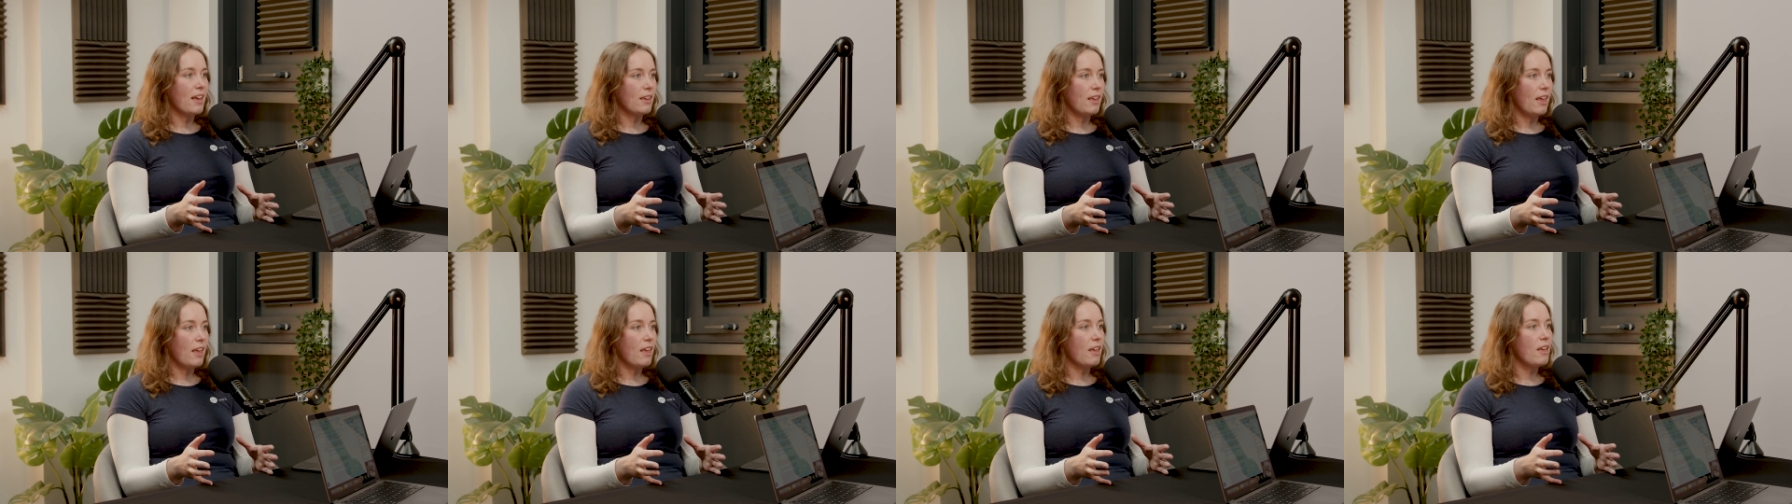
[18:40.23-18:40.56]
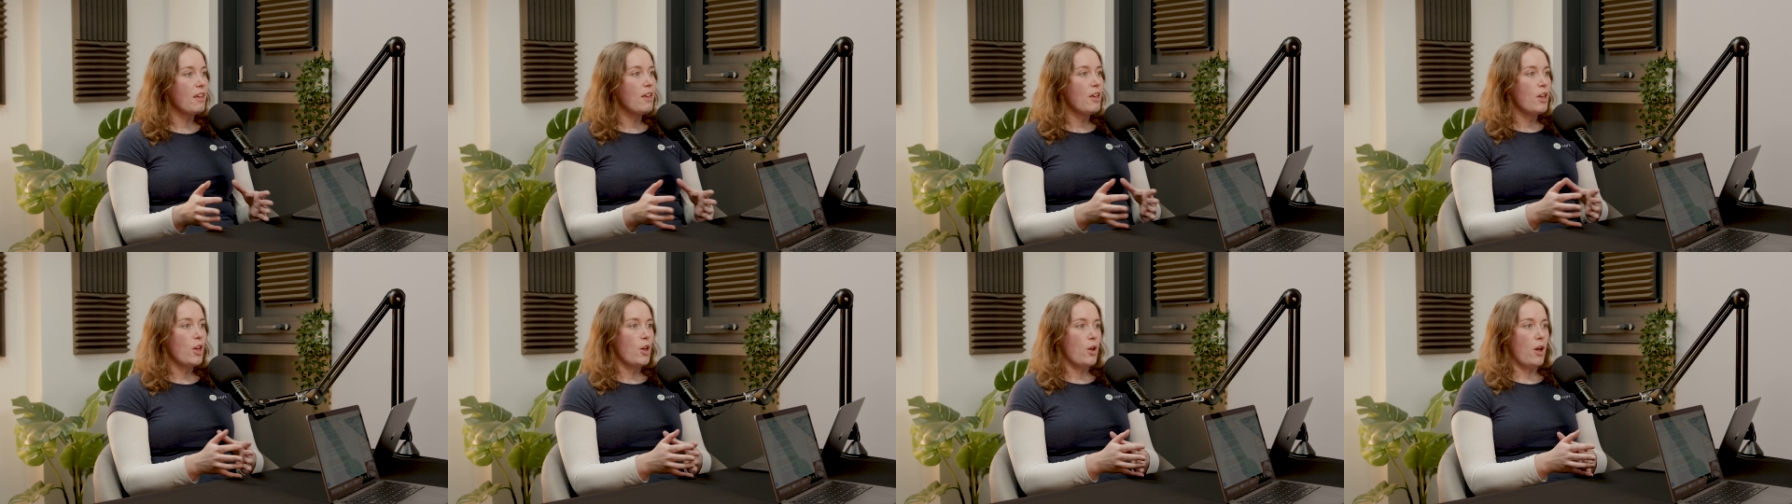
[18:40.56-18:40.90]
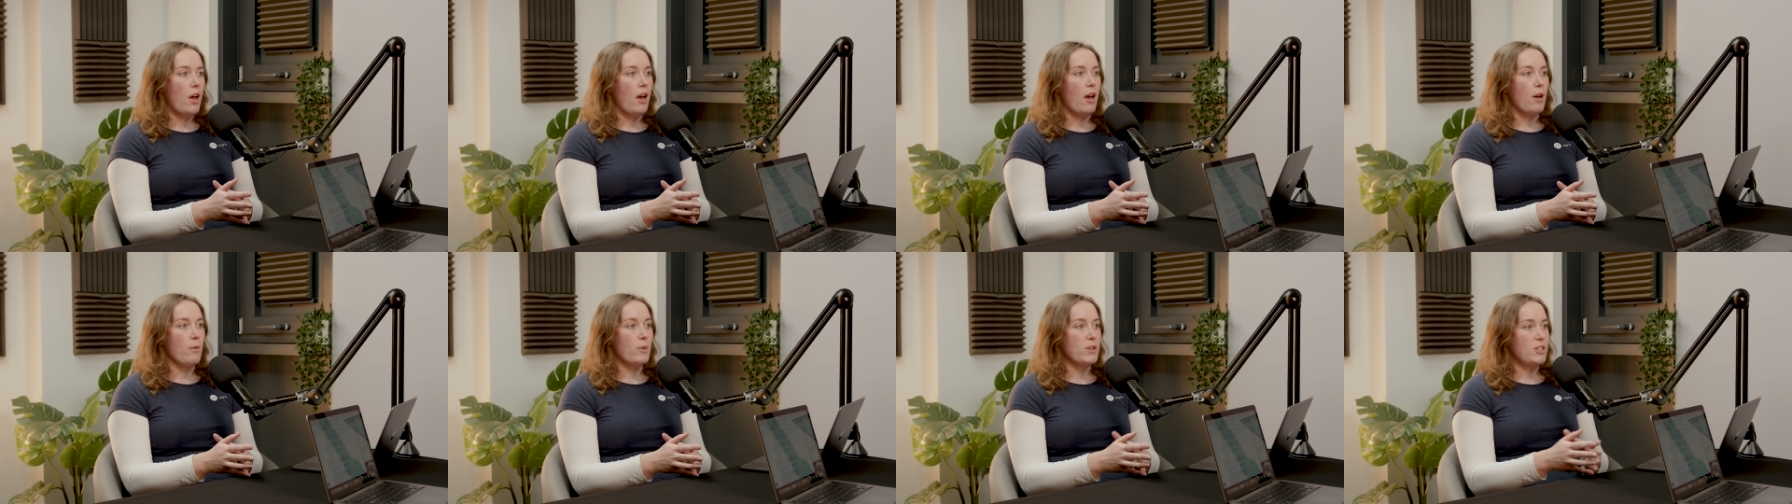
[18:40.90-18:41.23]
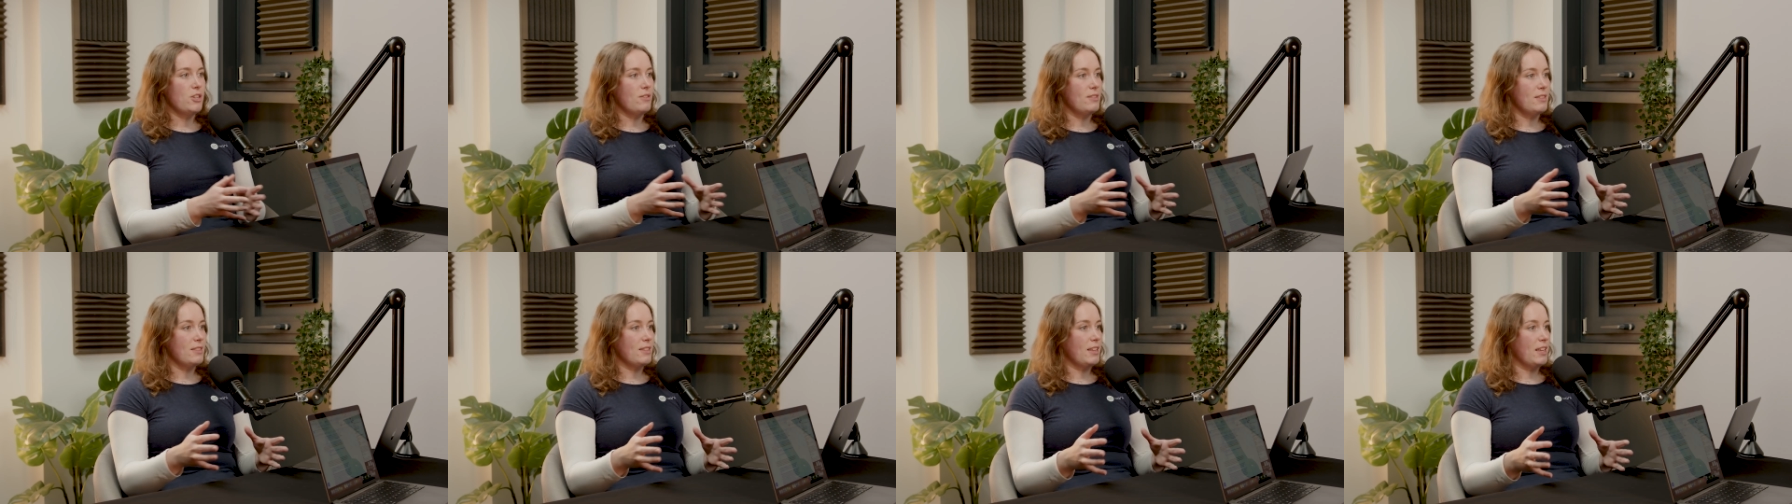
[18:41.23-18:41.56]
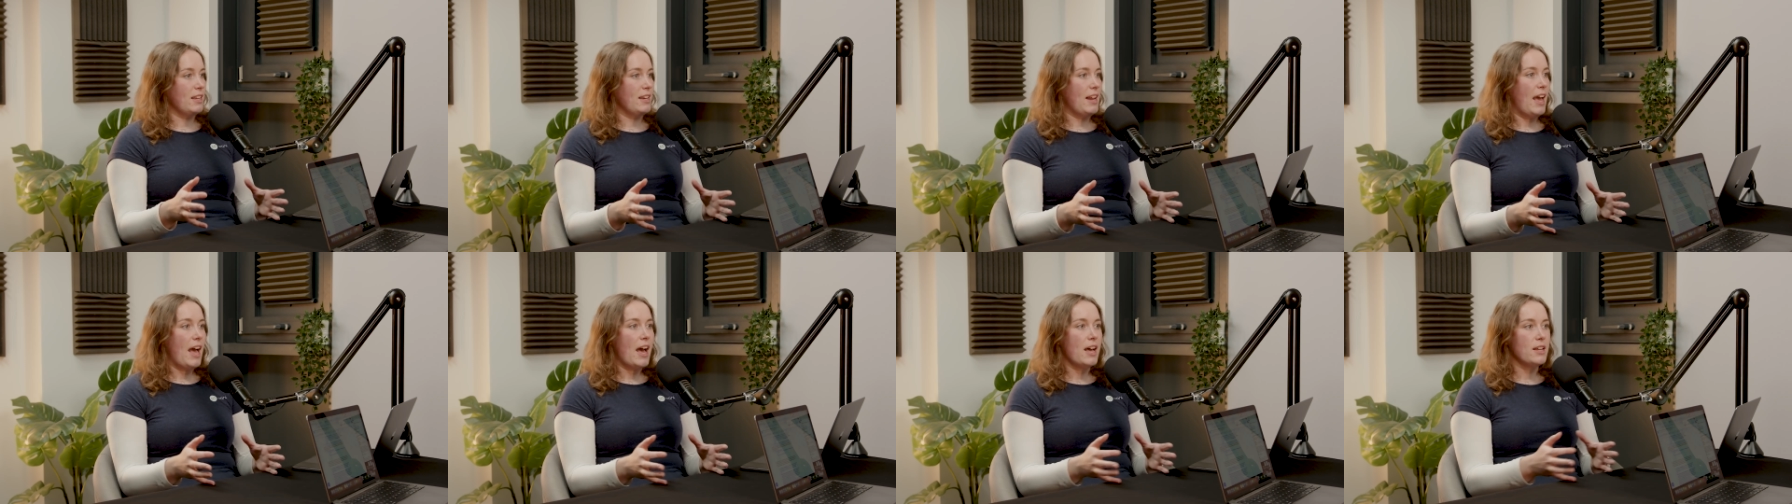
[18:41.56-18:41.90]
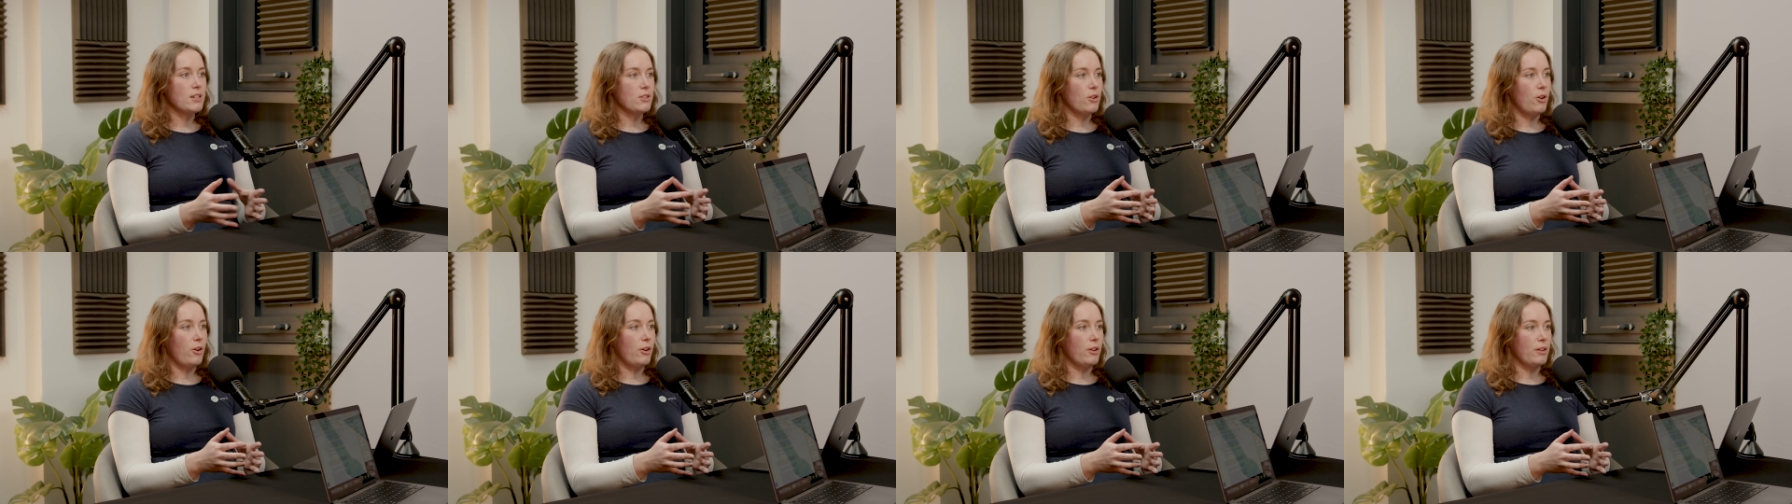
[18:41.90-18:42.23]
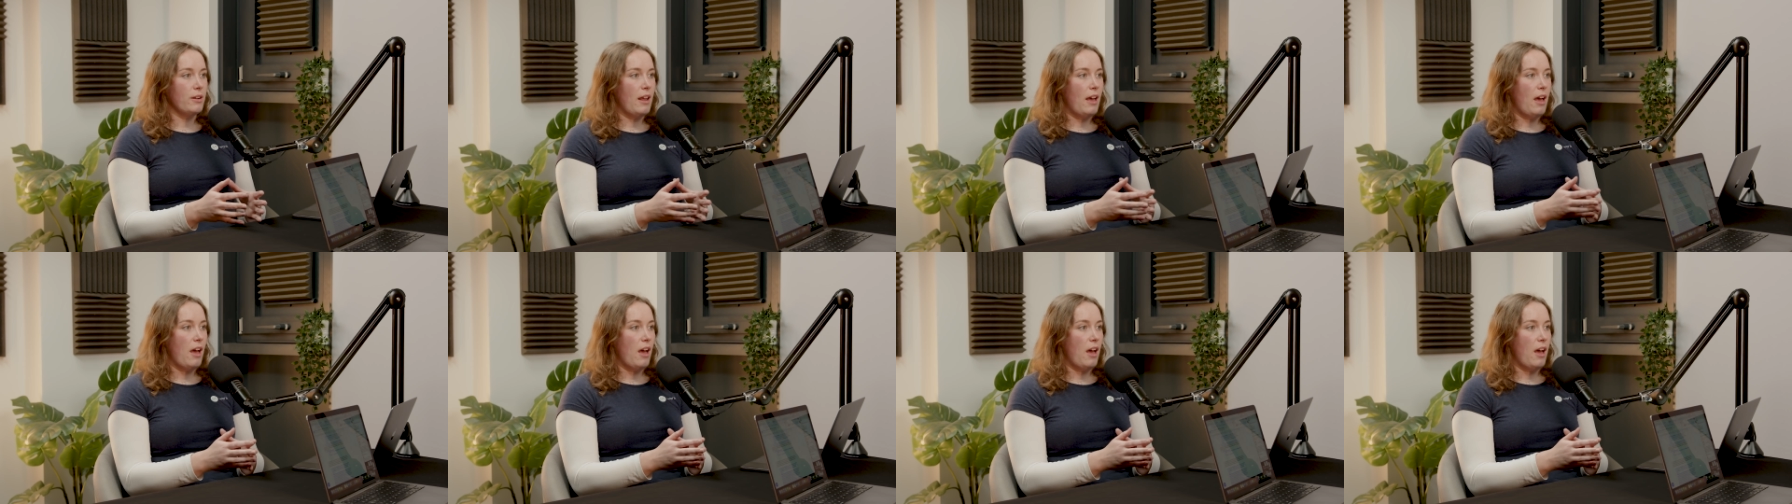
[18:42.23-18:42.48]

kit, which users can add on.